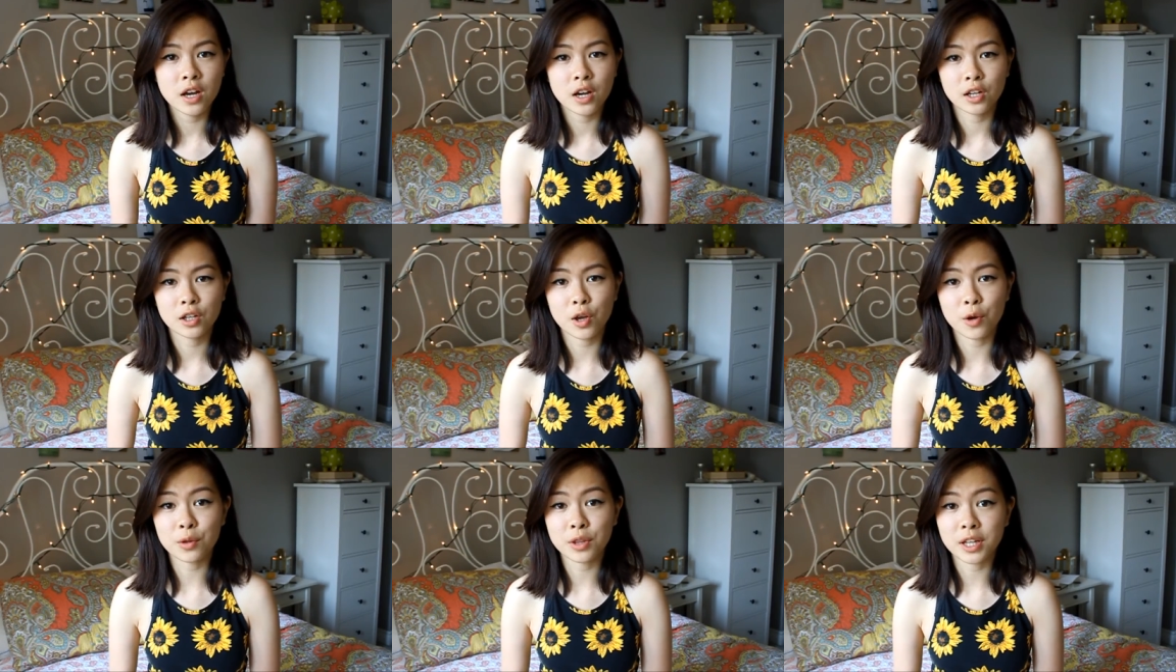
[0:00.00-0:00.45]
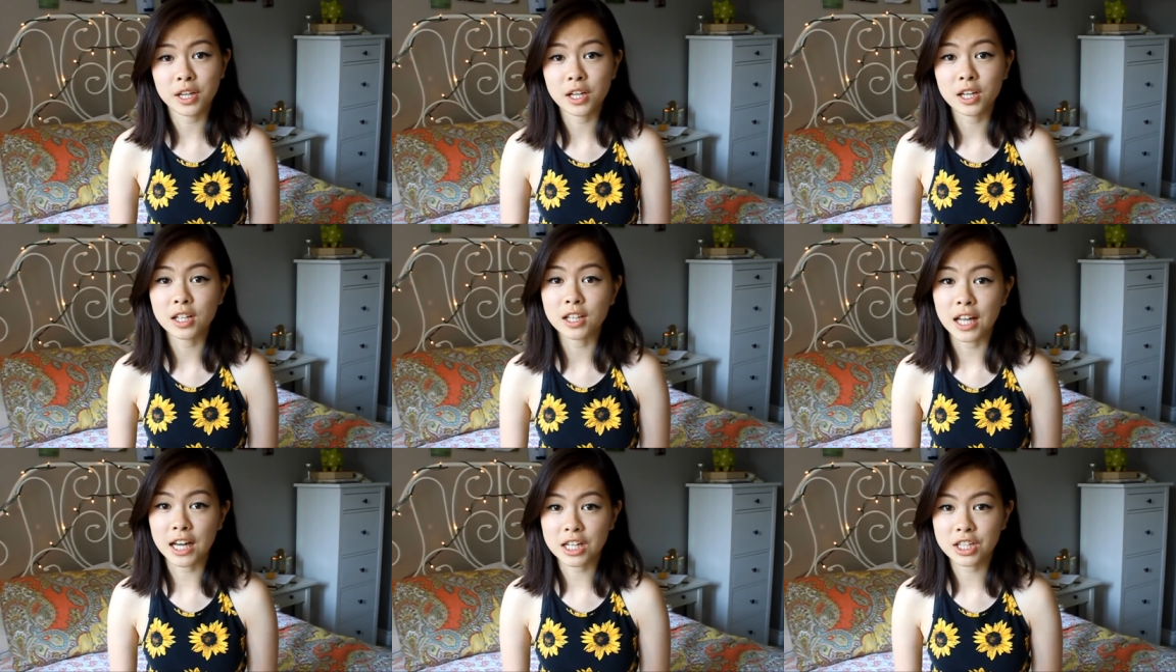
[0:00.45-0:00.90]
clothing
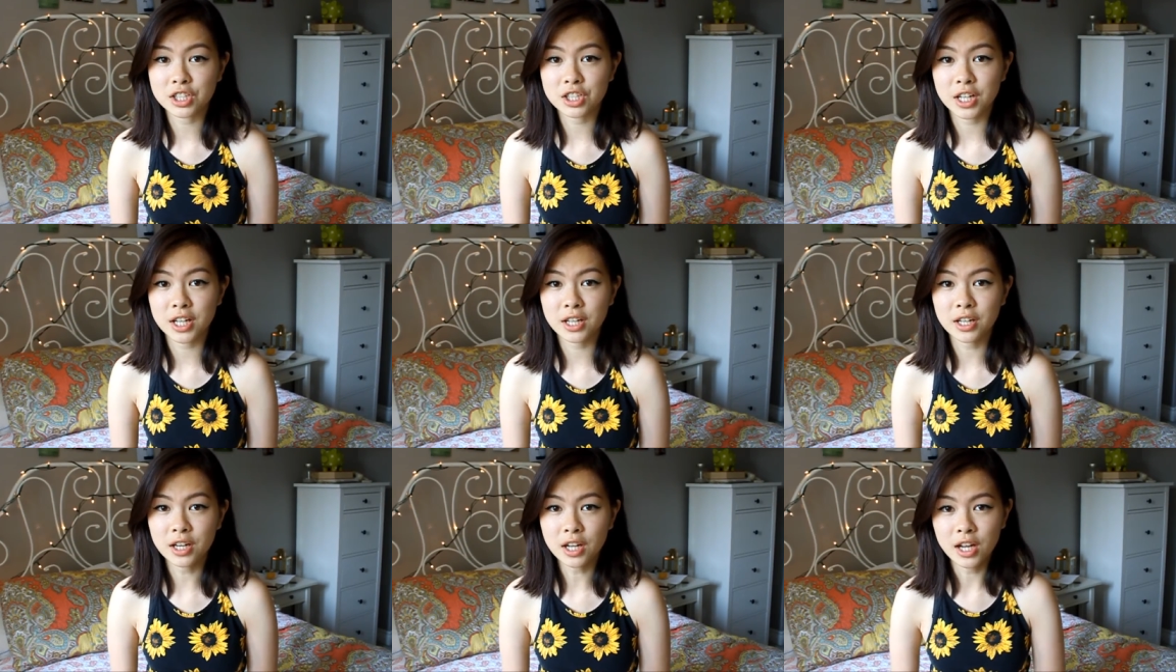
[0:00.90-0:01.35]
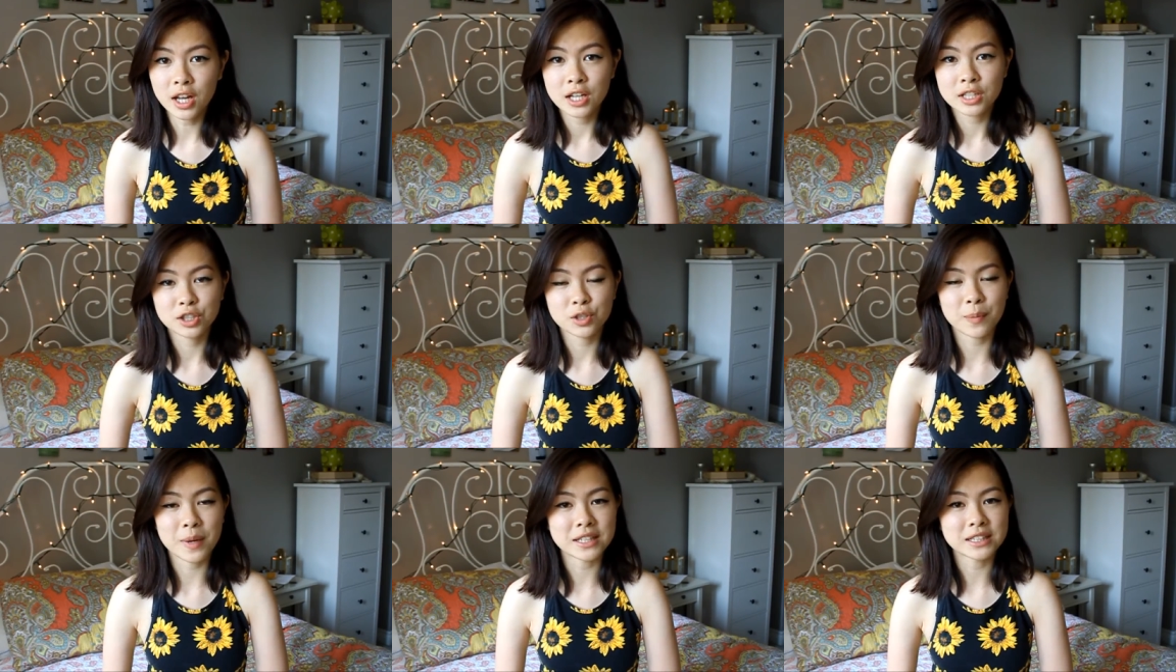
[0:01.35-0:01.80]
collection.
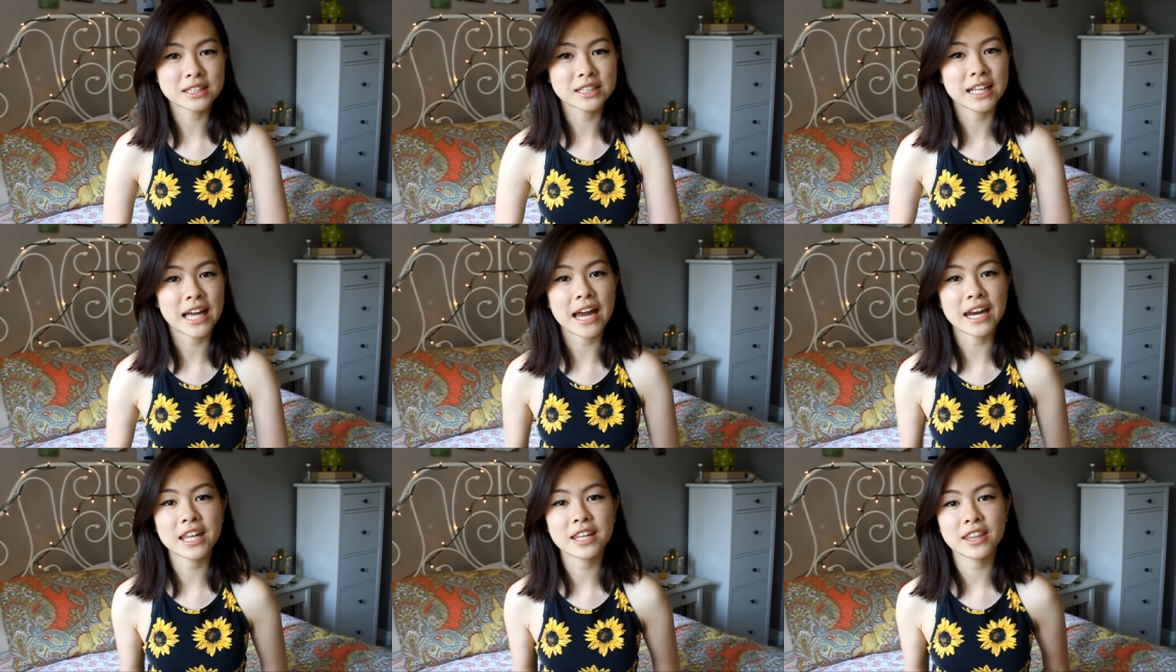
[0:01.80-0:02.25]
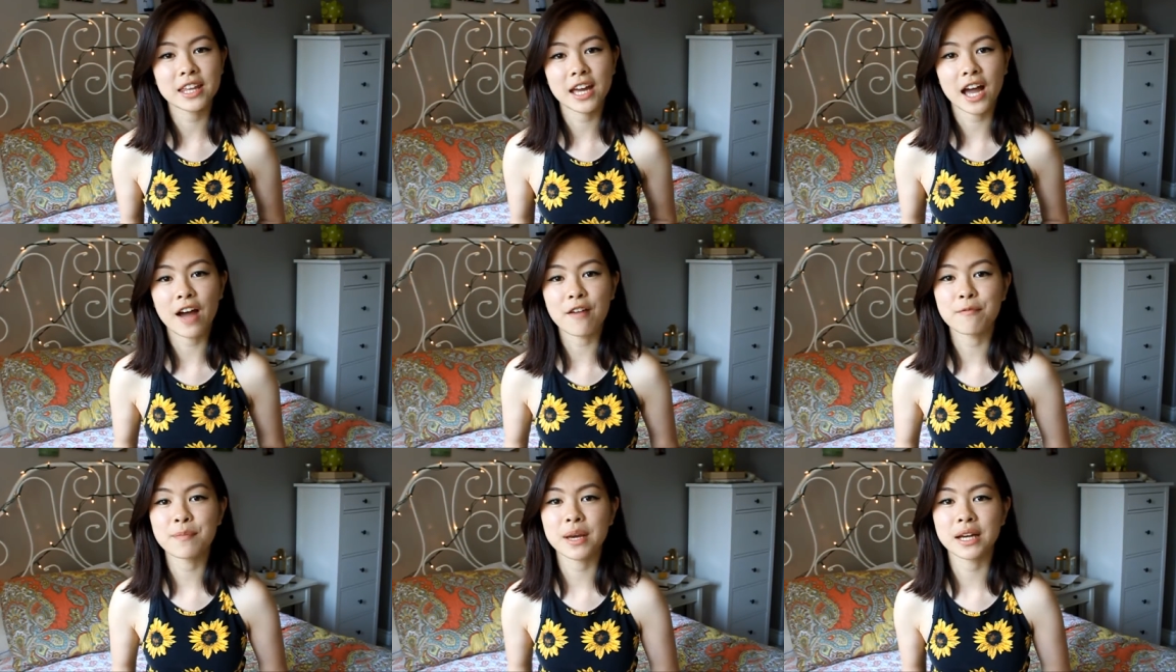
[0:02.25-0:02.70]
So basically anything
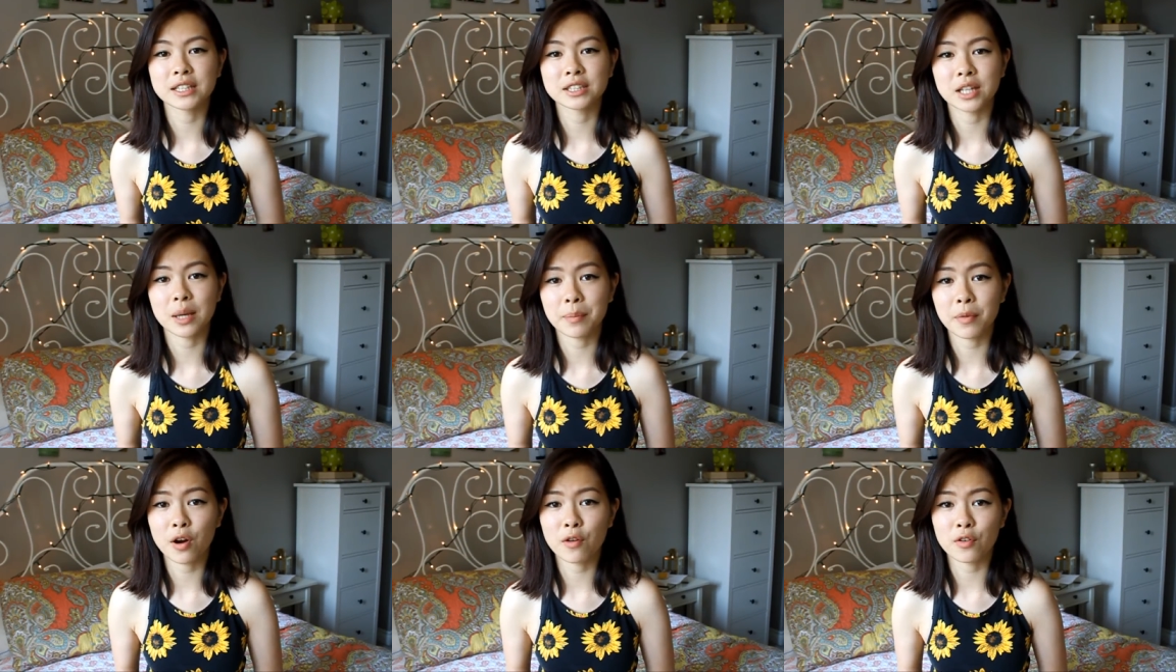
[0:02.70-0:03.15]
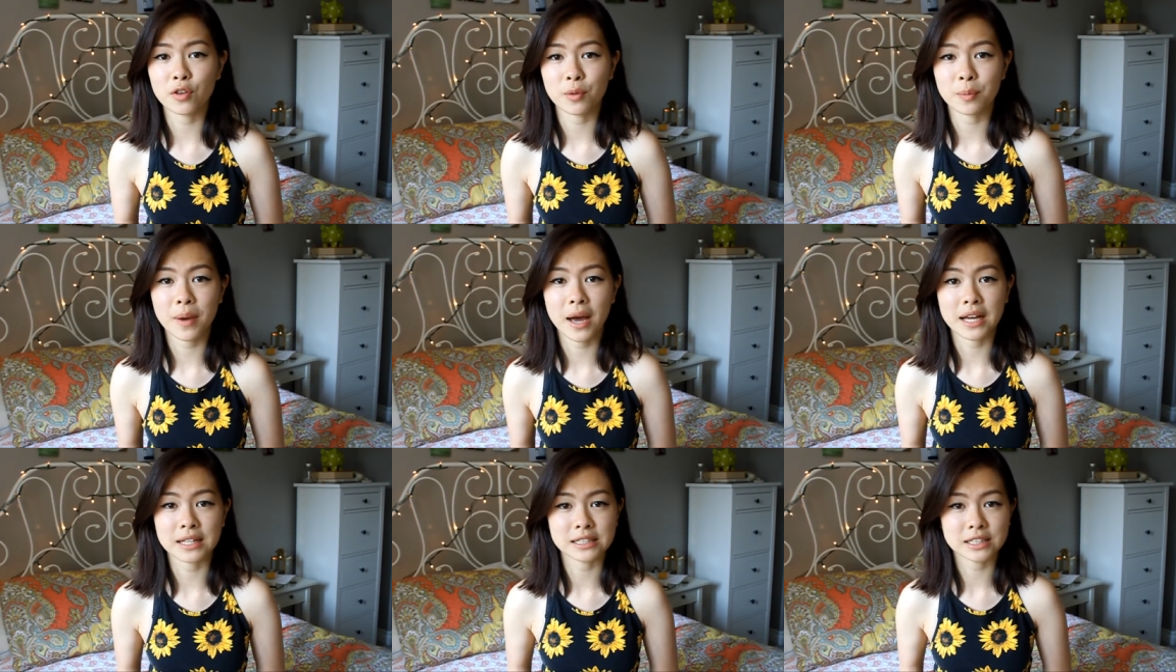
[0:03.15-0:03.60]
I've picked up over the
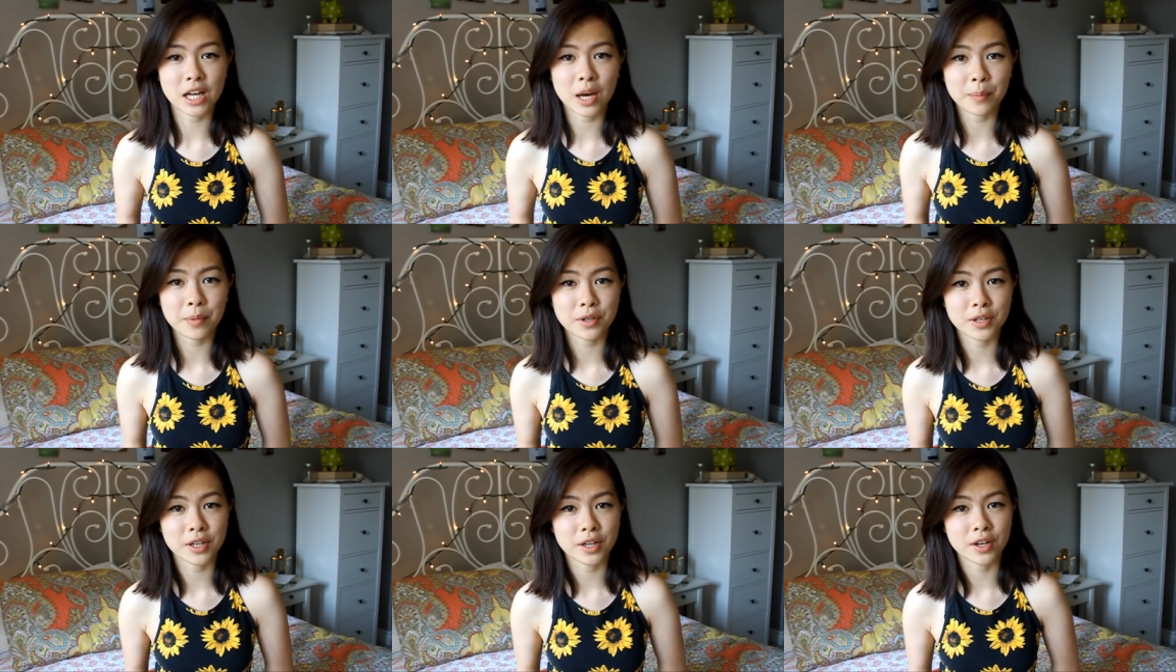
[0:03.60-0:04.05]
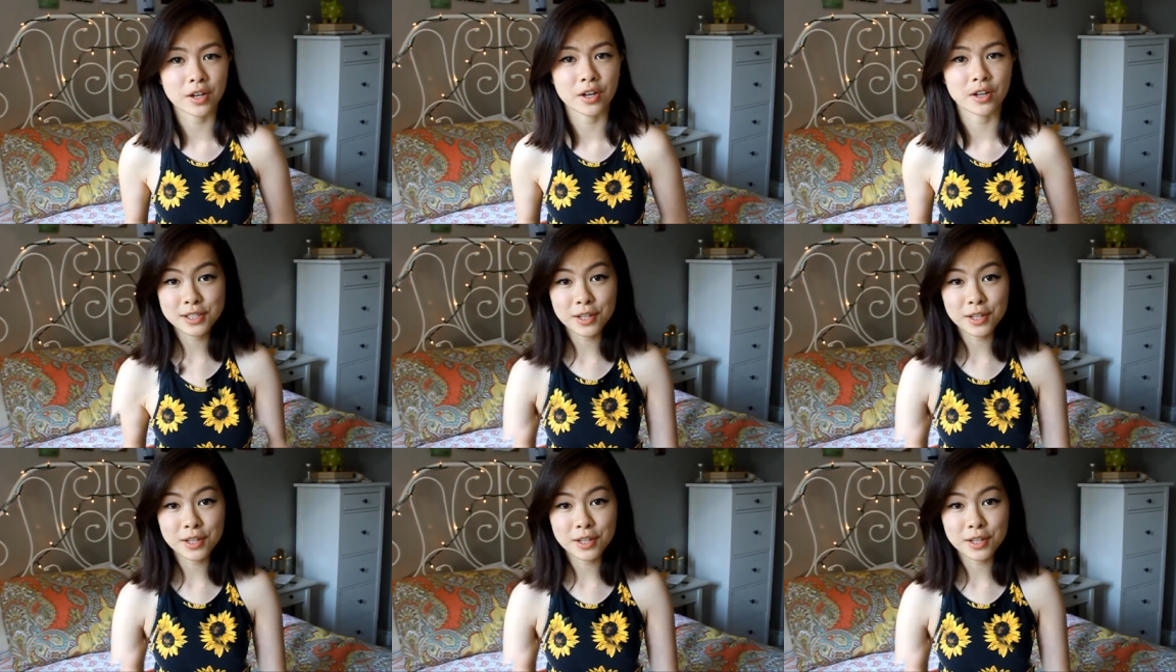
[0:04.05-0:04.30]
past couple years.